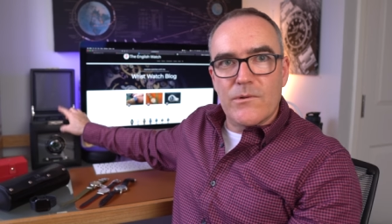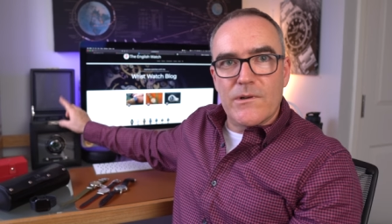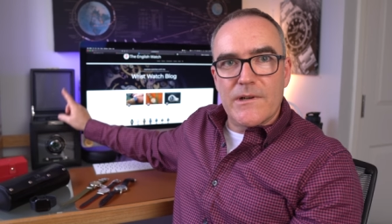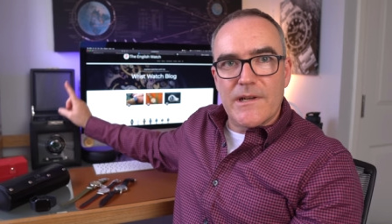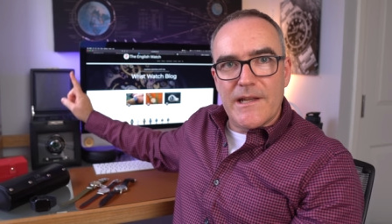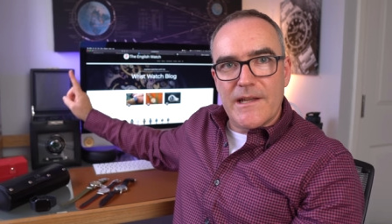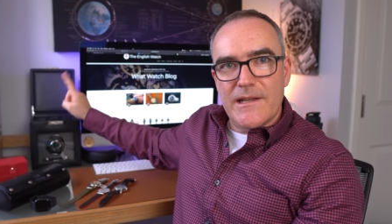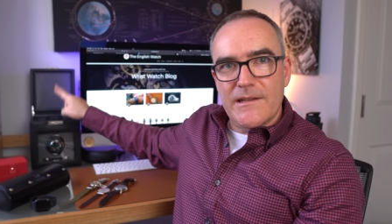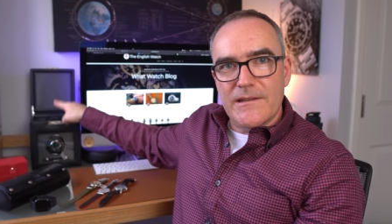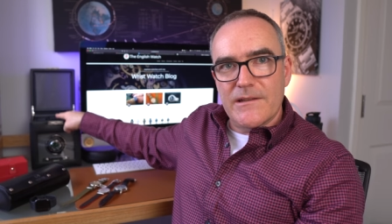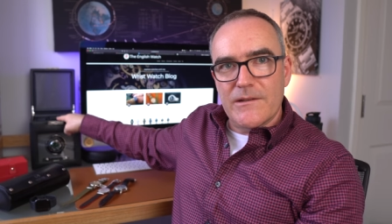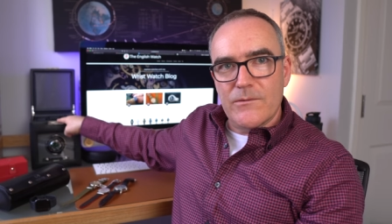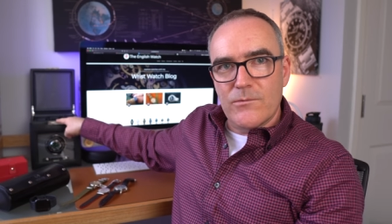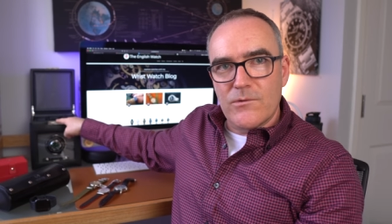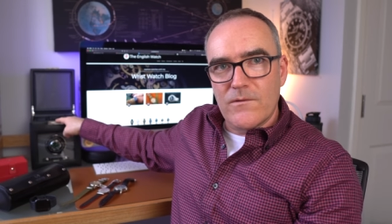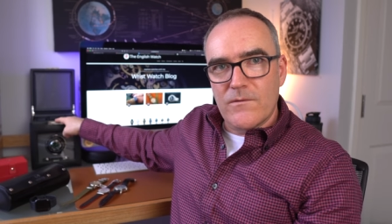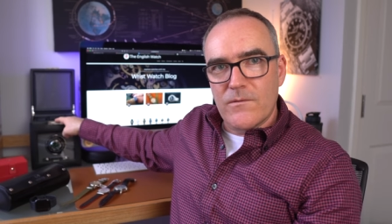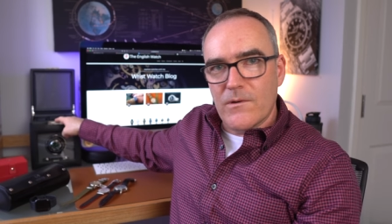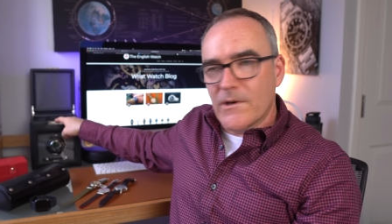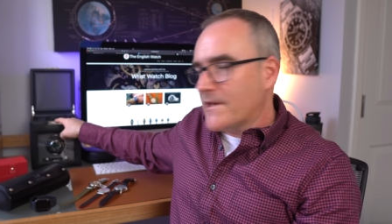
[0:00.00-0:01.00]
one in
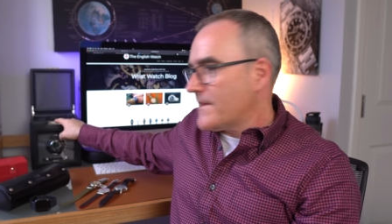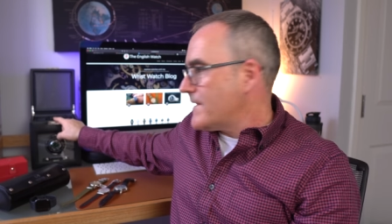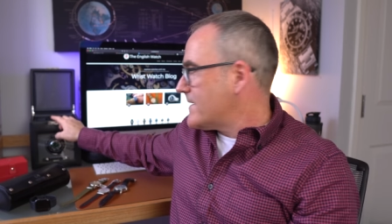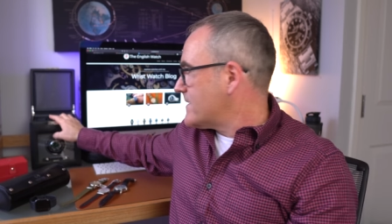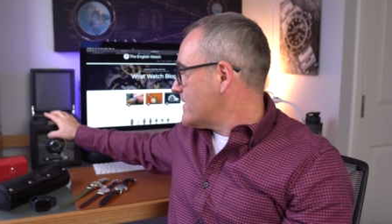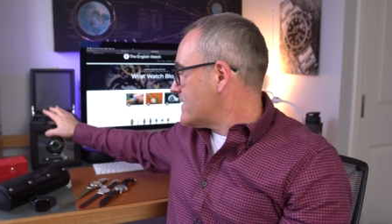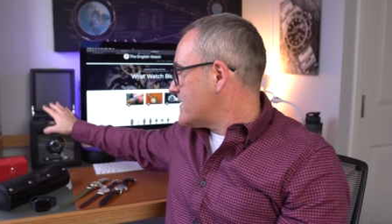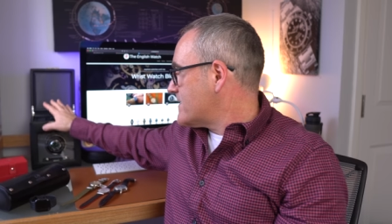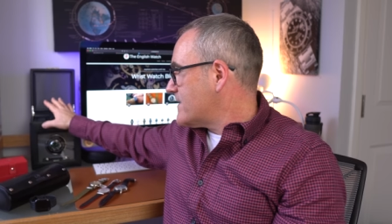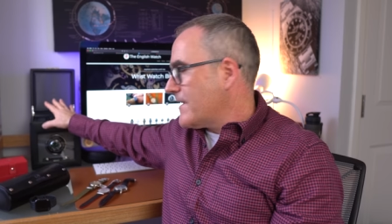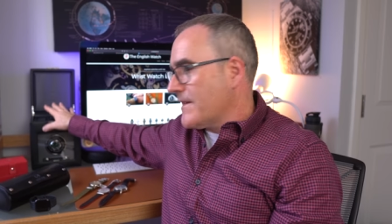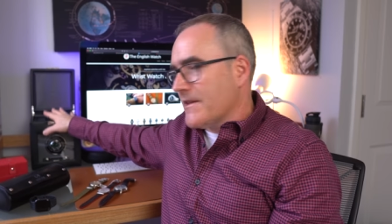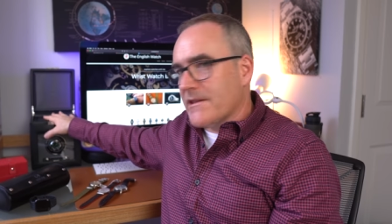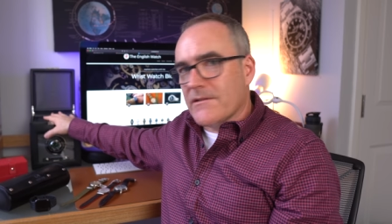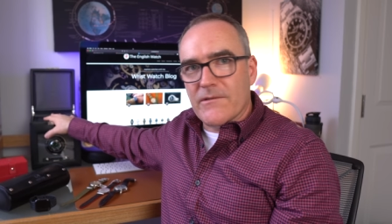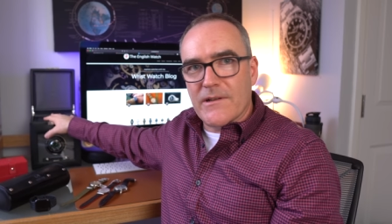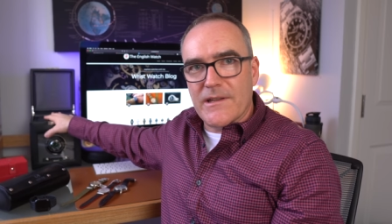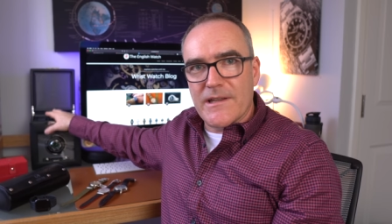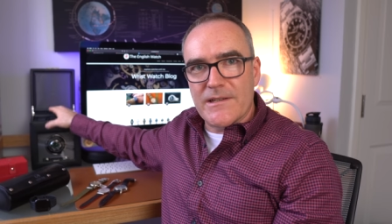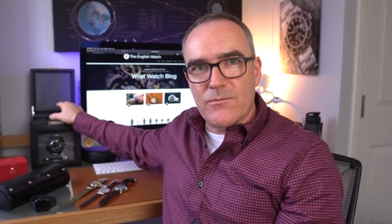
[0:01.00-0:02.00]
the finder. this does take
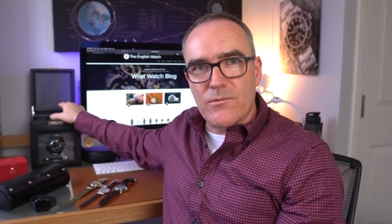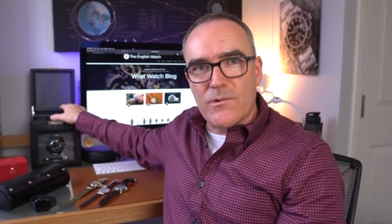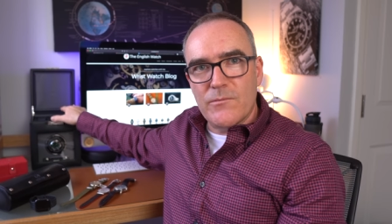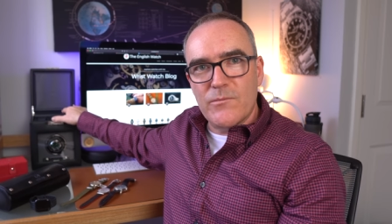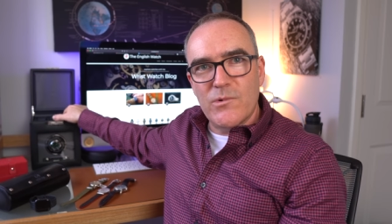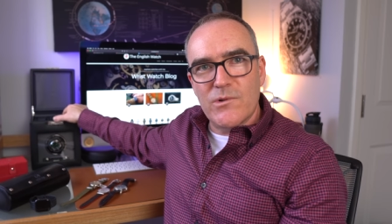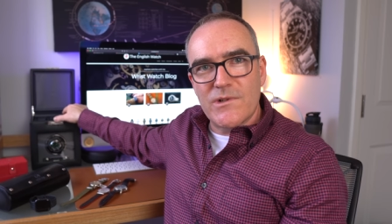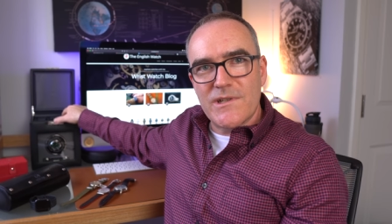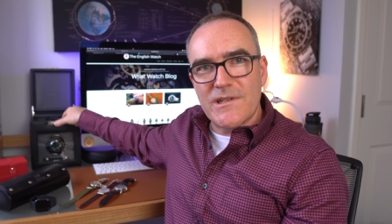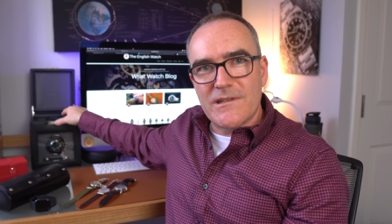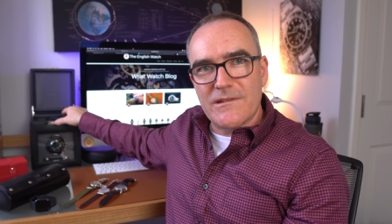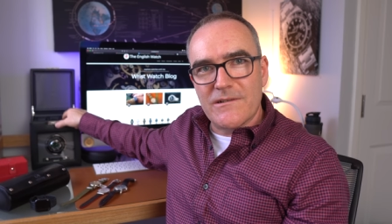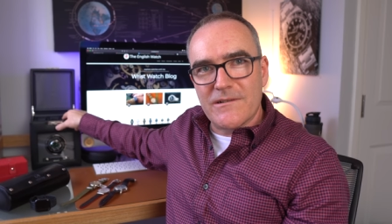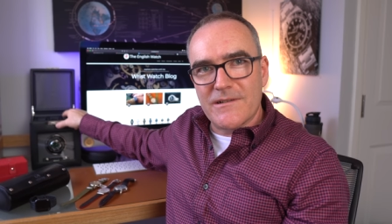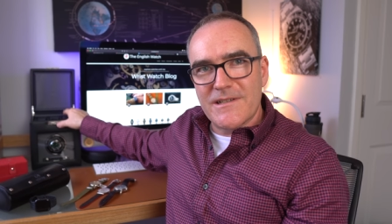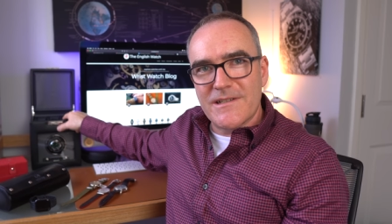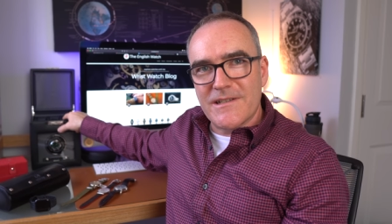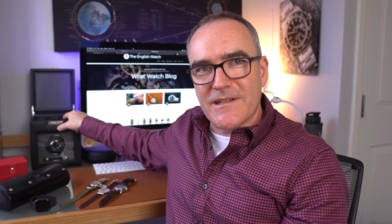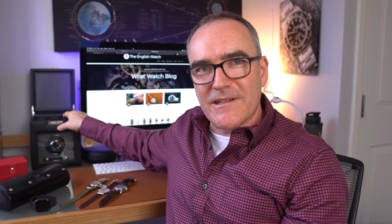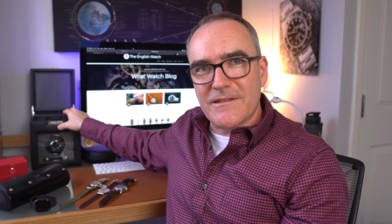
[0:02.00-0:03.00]
three, there's one more
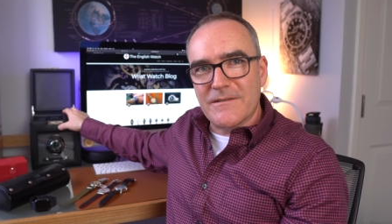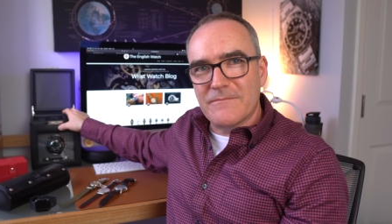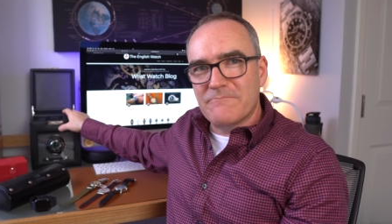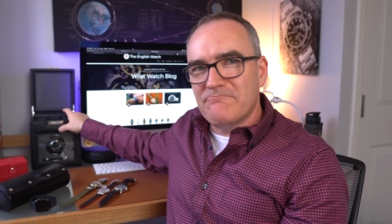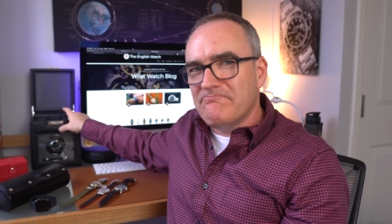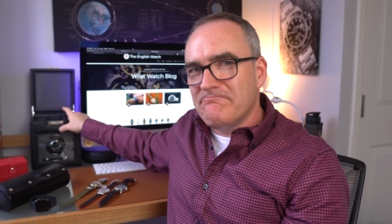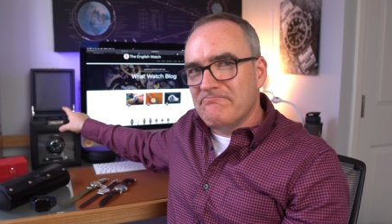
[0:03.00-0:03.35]
slot, so